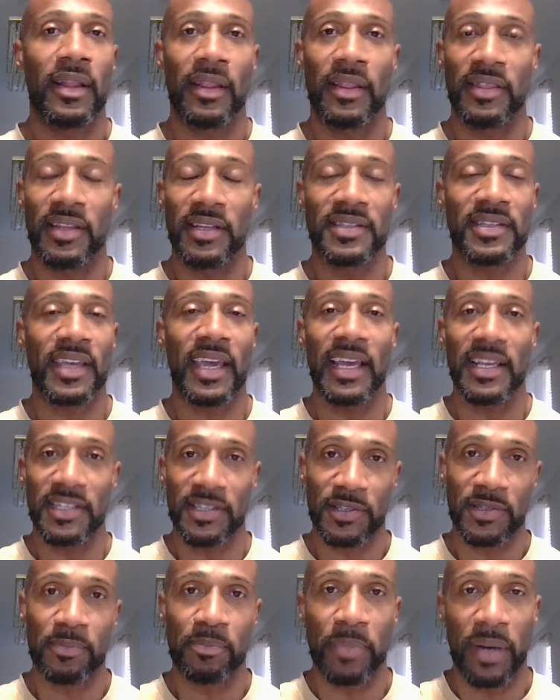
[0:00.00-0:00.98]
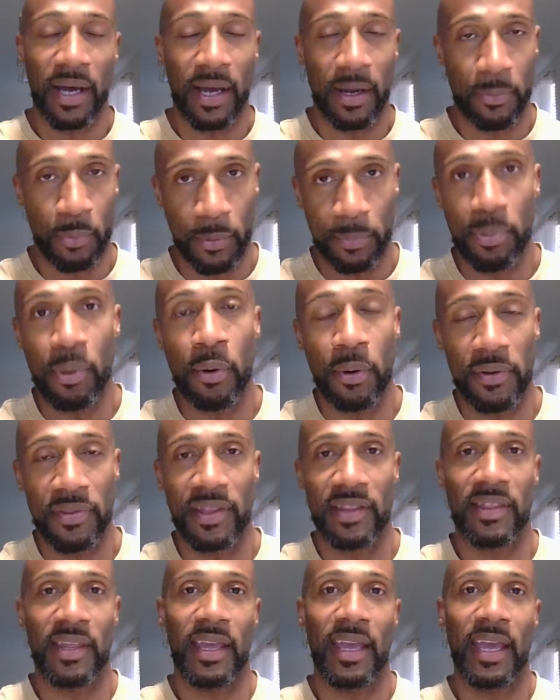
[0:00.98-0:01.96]
this case report
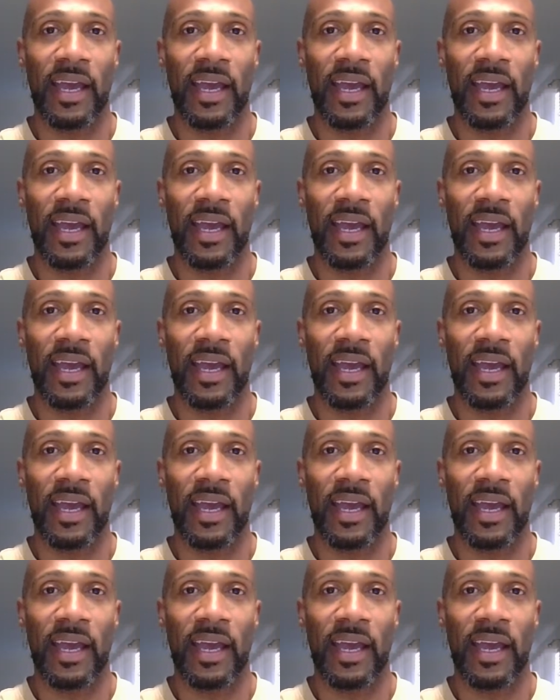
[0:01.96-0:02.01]
that they